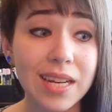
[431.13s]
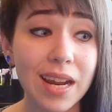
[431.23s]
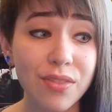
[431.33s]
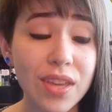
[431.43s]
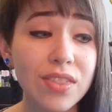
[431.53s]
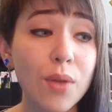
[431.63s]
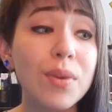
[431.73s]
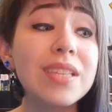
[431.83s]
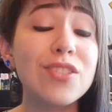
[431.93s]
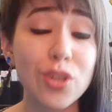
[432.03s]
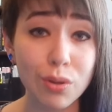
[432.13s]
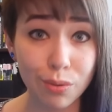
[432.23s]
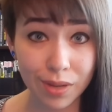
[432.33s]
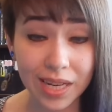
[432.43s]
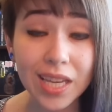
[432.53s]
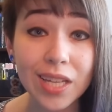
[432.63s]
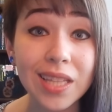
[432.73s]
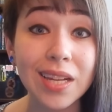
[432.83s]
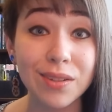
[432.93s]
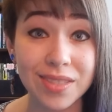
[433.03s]
and I think that we do get a good
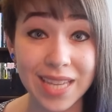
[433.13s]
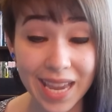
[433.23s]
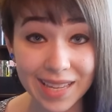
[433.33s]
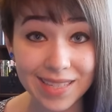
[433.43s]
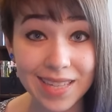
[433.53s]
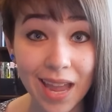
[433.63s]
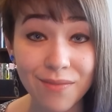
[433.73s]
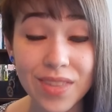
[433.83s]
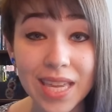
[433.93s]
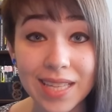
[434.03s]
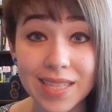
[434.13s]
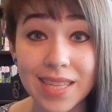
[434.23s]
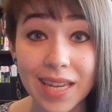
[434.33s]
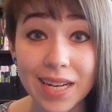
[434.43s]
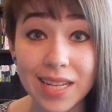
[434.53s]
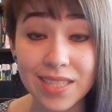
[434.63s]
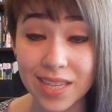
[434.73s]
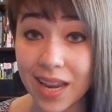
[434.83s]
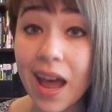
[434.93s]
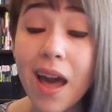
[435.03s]
little taste of the insanity
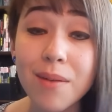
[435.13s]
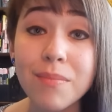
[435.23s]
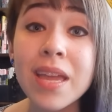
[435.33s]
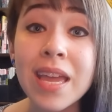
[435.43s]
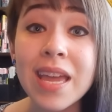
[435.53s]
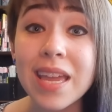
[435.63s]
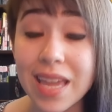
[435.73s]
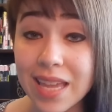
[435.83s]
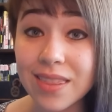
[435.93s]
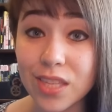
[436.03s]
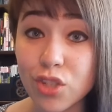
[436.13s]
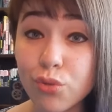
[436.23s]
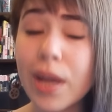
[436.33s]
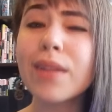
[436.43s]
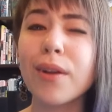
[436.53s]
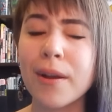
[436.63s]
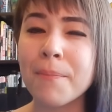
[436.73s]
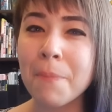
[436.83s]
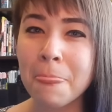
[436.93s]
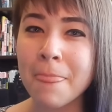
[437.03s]
to come in this trailer.